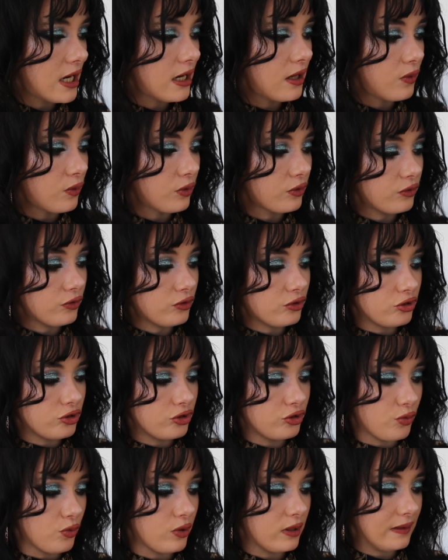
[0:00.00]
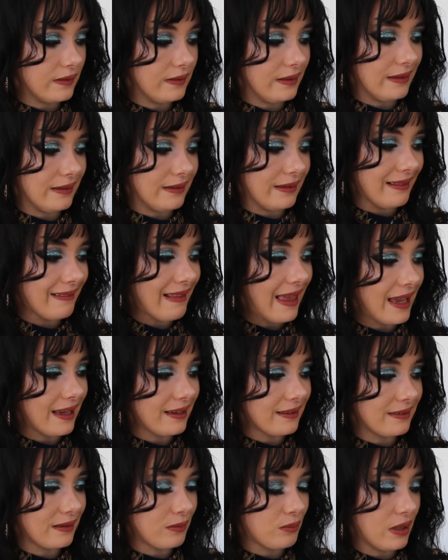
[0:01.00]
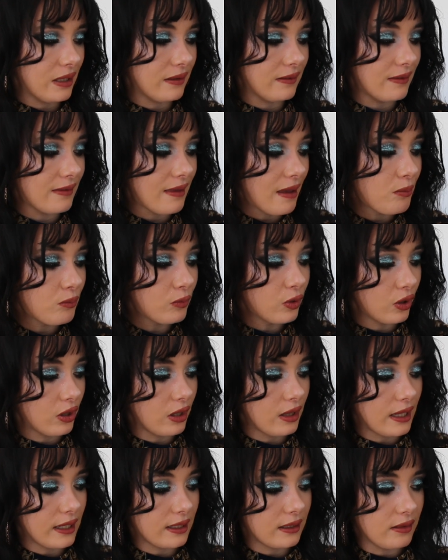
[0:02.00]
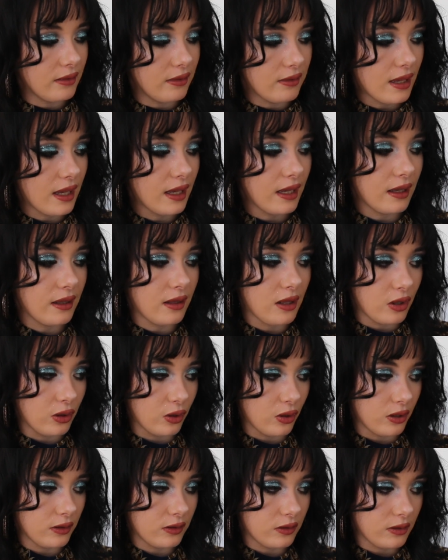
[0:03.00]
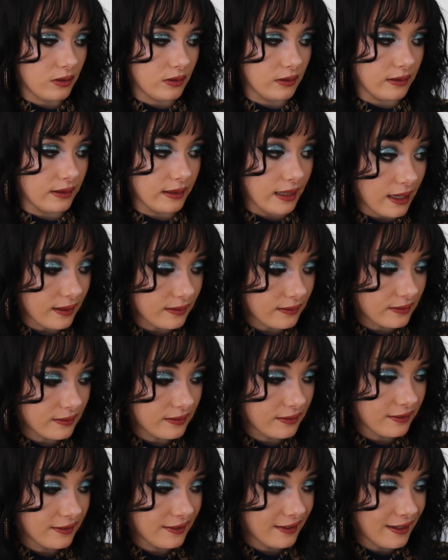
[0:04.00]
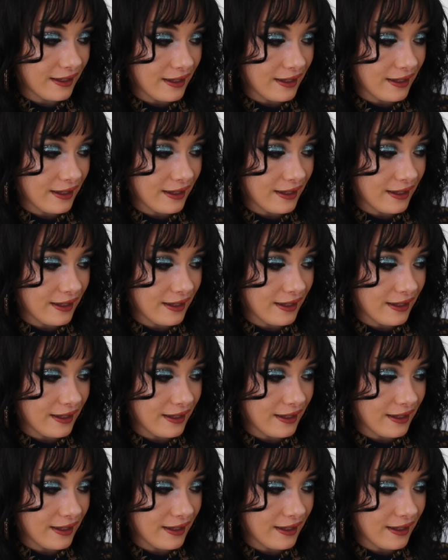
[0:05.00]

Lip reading: And it also shortens his legs. It makes them look like they're a lot less,